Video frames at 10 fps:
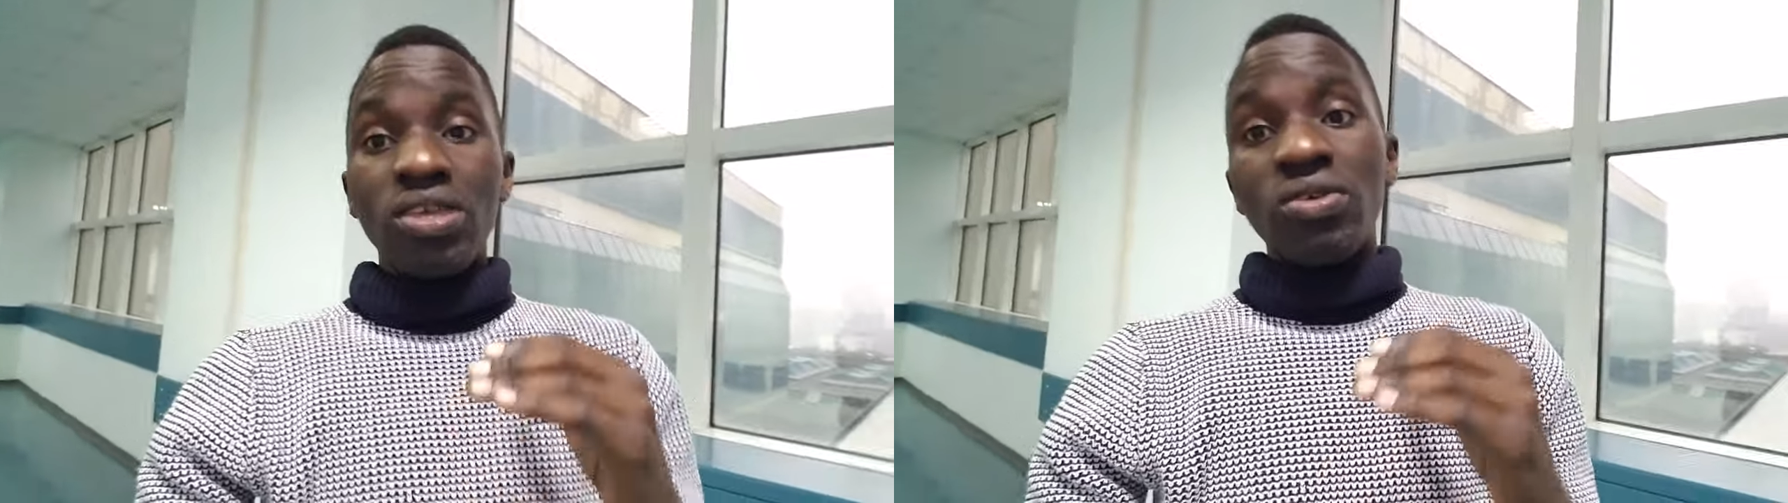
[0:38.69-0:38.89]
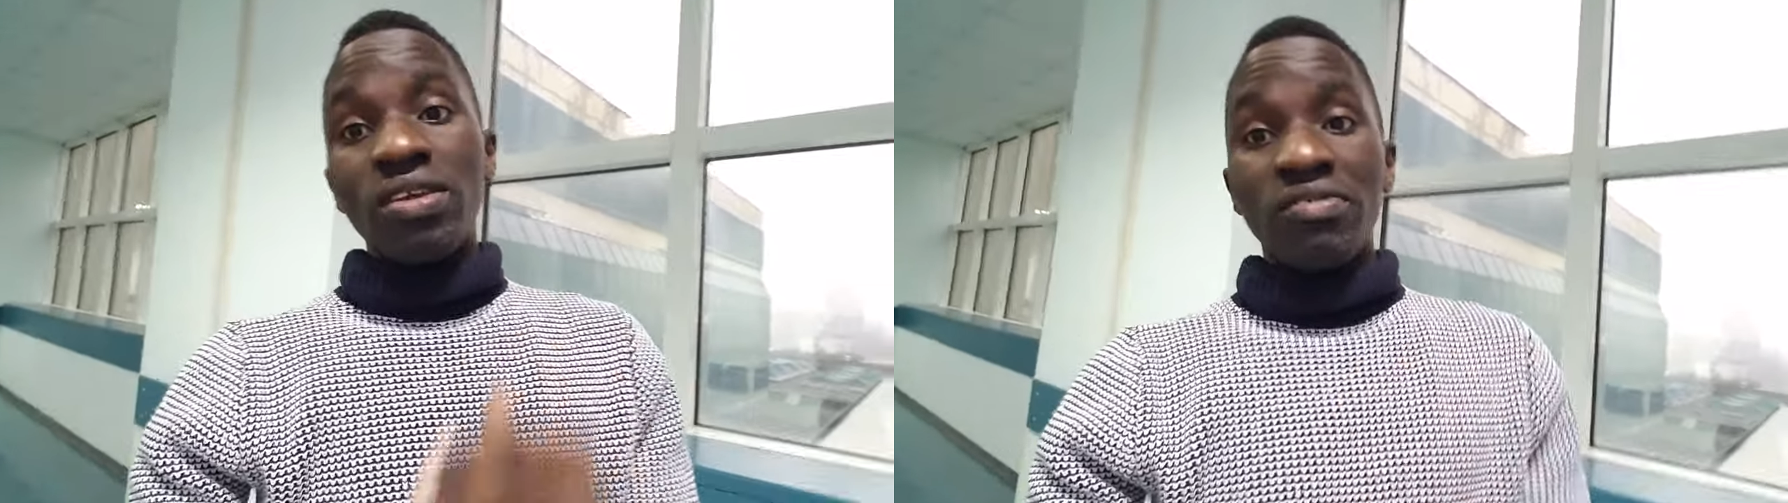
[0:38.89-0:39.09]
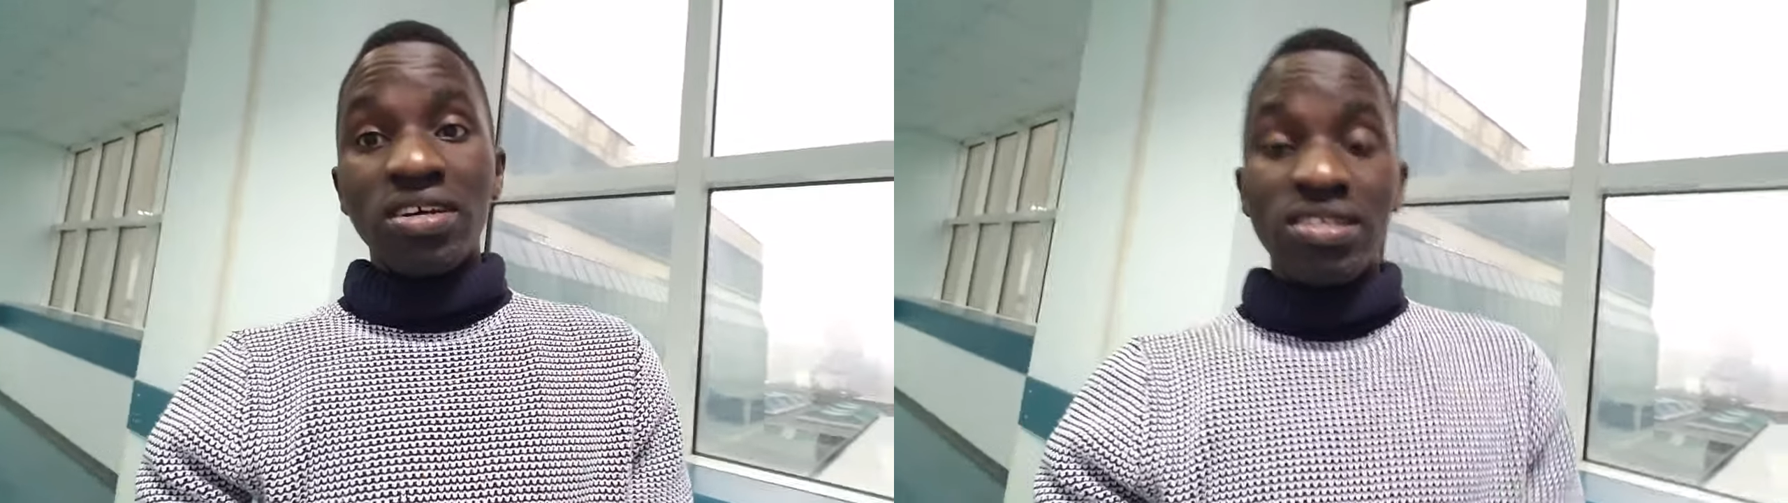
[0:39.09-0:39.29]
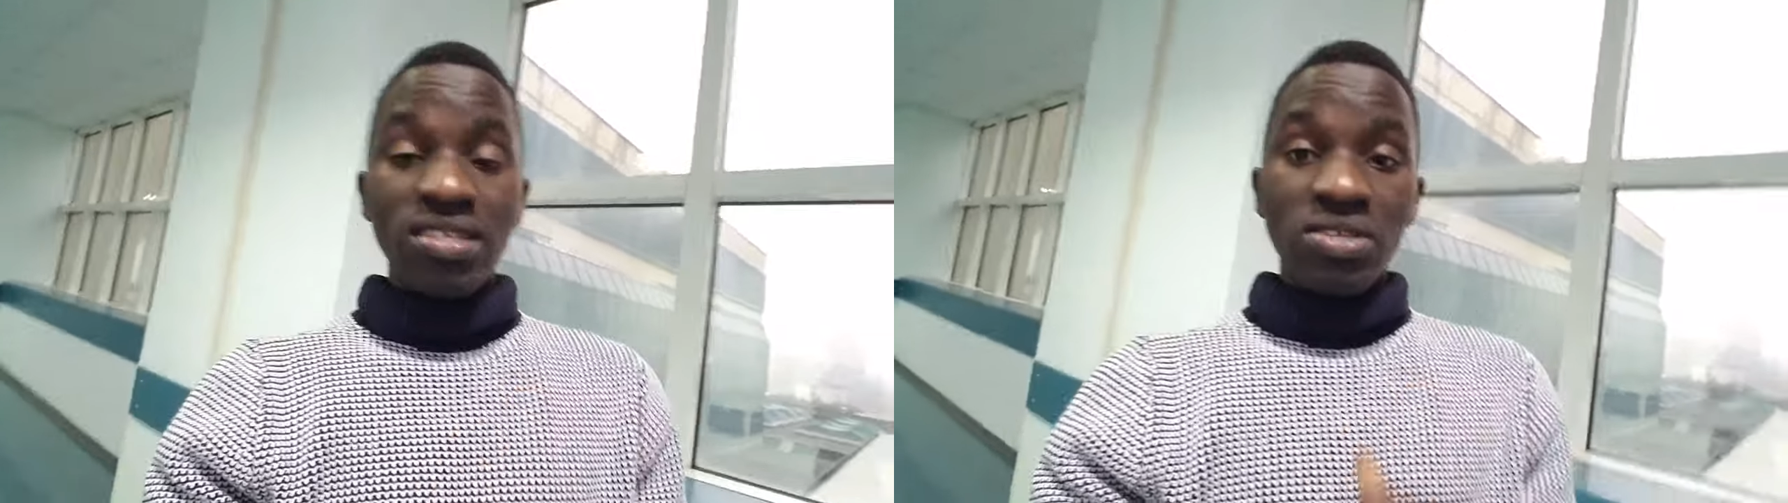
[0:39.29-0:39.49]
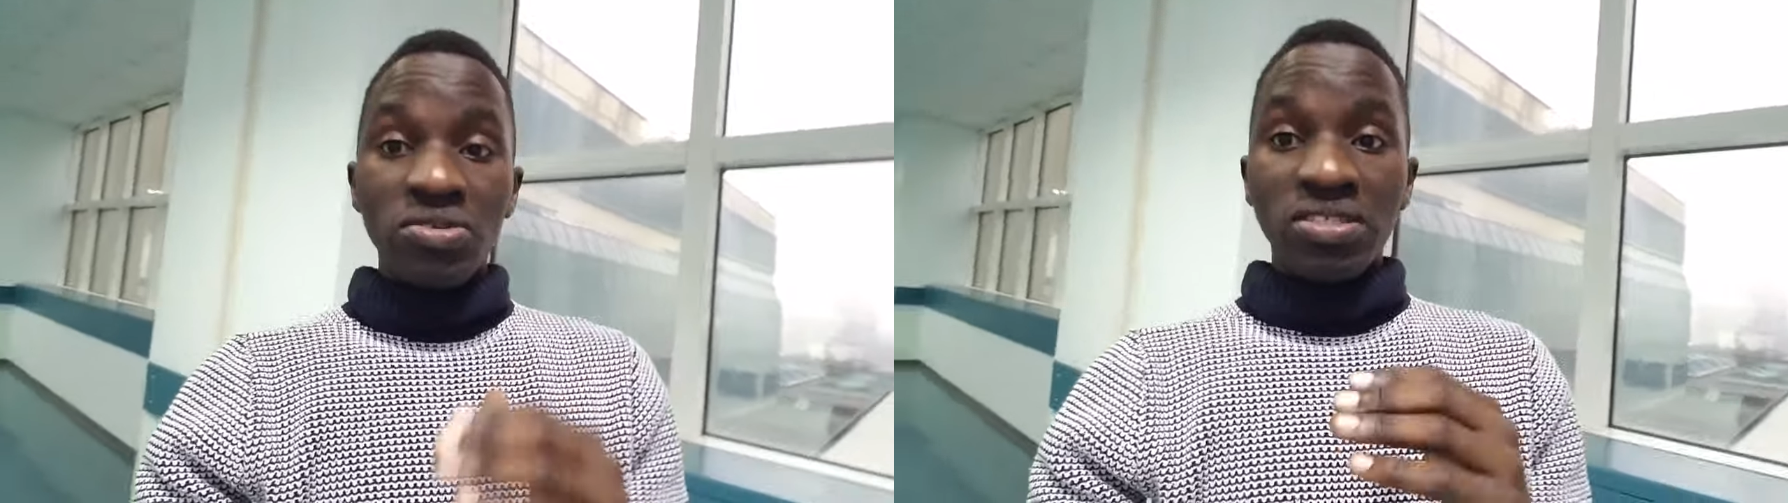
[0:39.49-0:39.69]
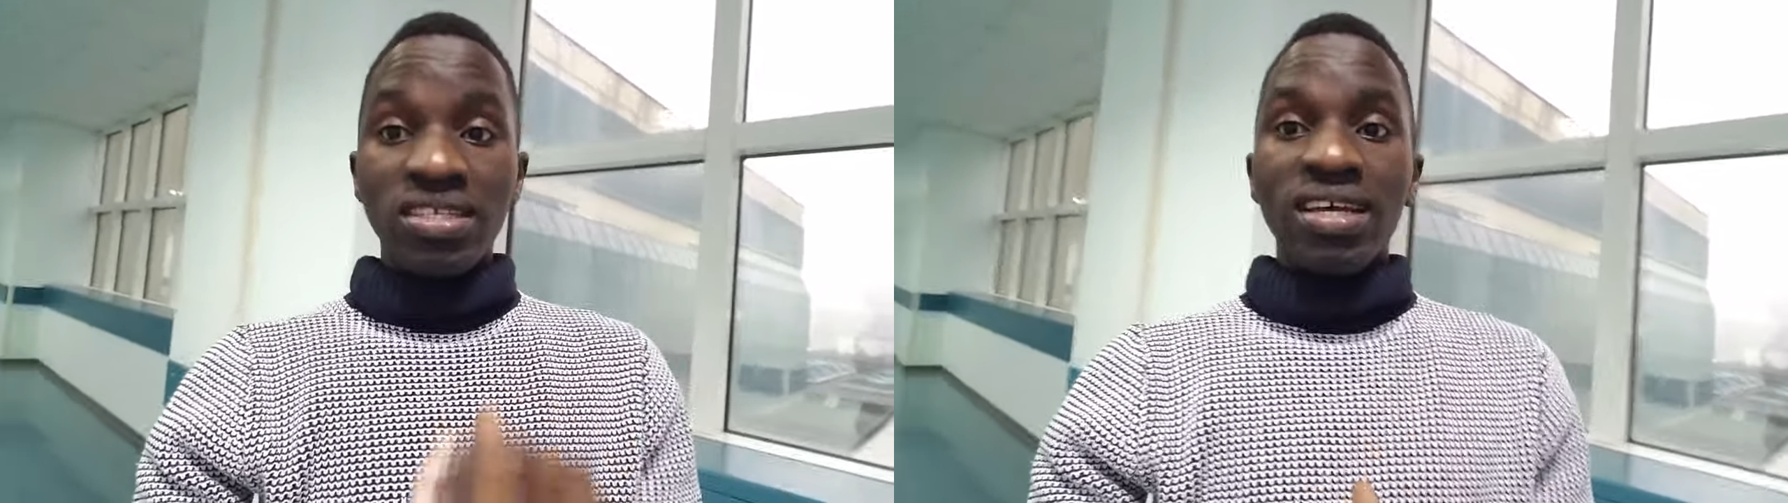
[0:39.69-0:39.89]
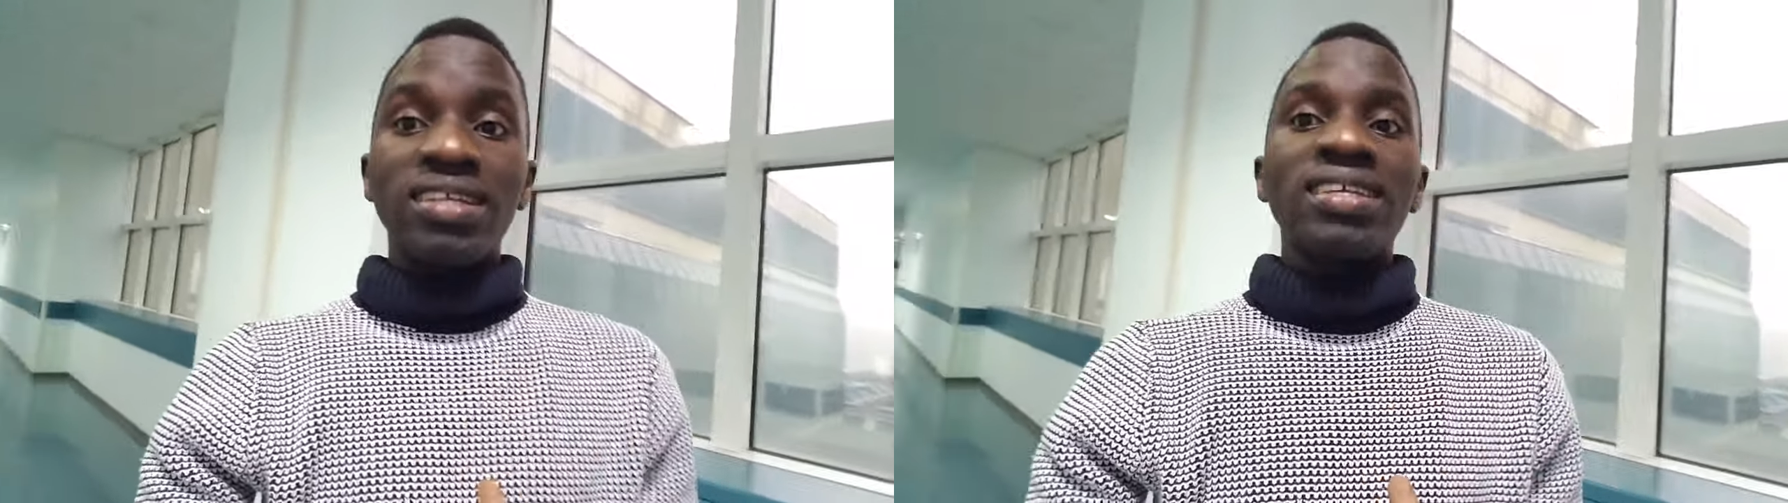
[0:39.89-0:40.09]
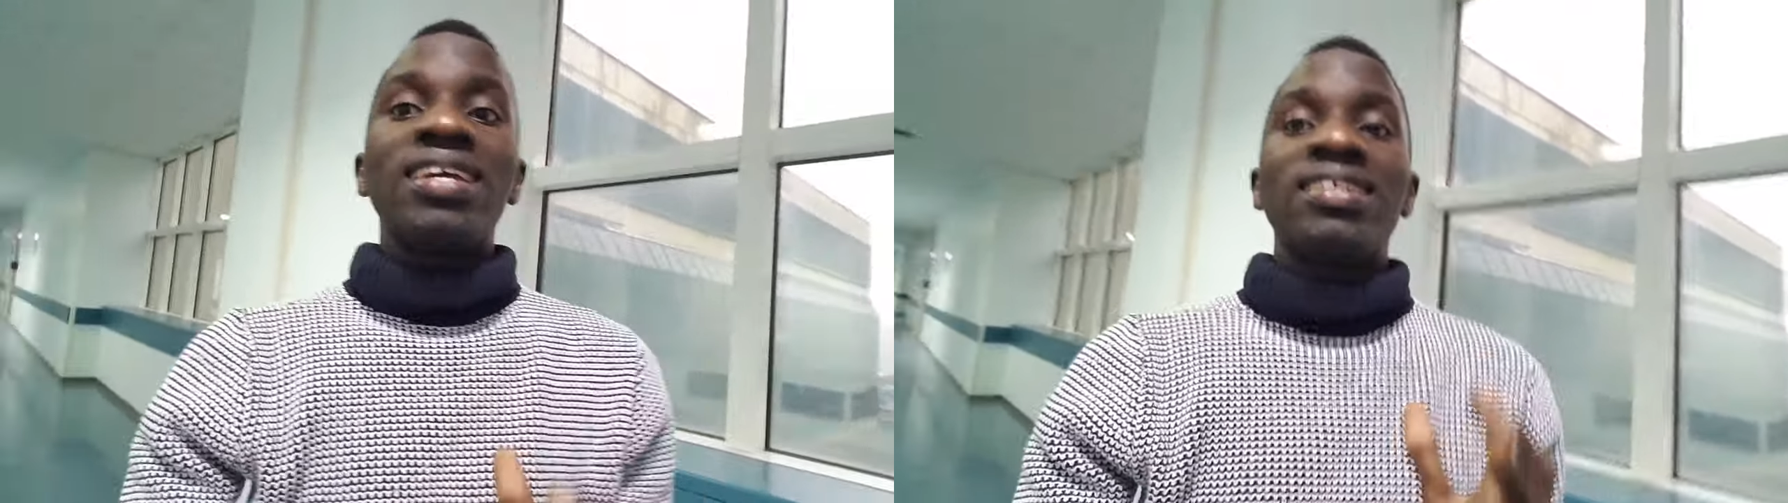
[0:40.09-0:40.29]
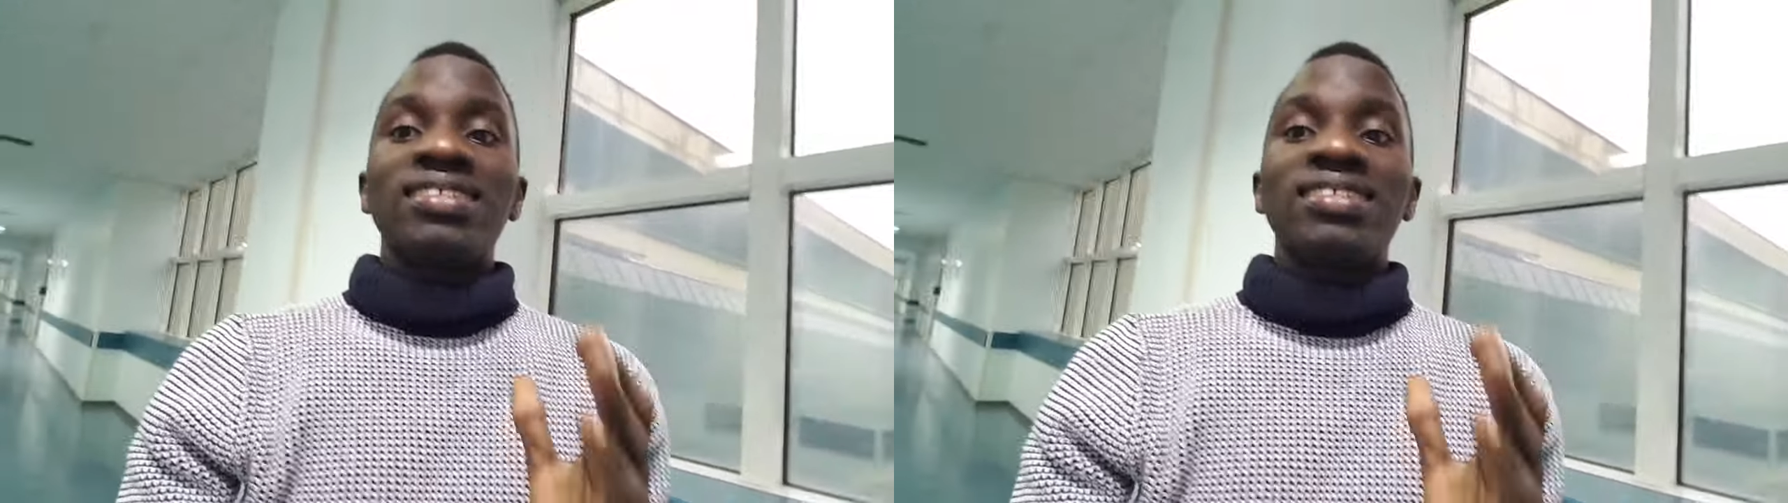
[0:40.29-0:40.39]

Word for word: university to study here in